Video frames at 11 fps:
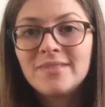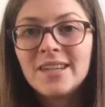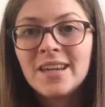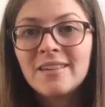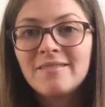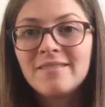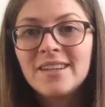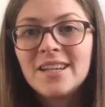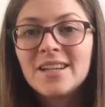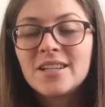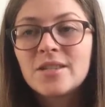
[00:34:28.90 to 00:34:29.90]
yeah,
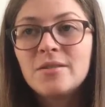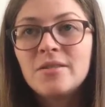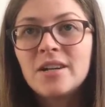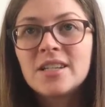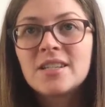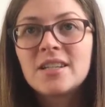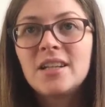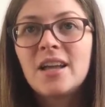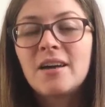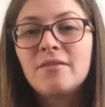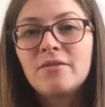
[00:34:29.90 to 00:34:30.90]
so I still
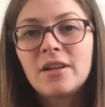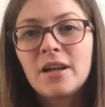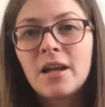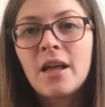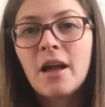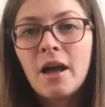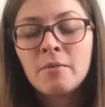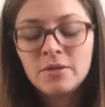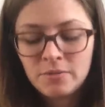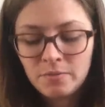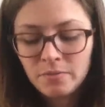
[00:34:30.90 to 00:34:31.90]
have, I
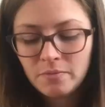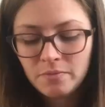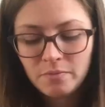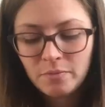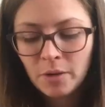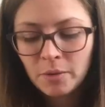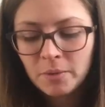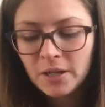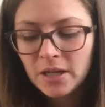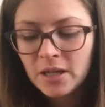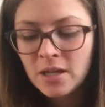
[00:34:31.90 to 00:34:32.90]
would
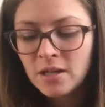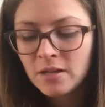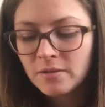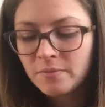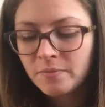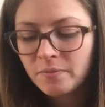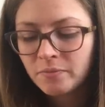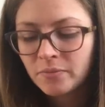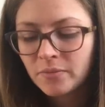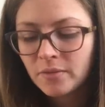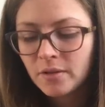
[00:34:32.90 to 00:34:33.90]
probably,
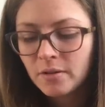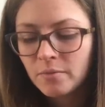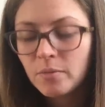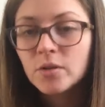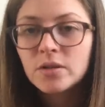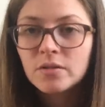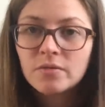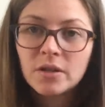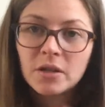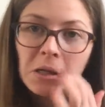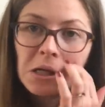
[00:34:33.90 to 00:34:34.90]
most of
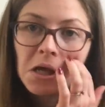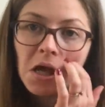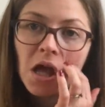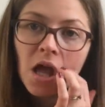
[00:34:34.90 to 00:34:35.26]
the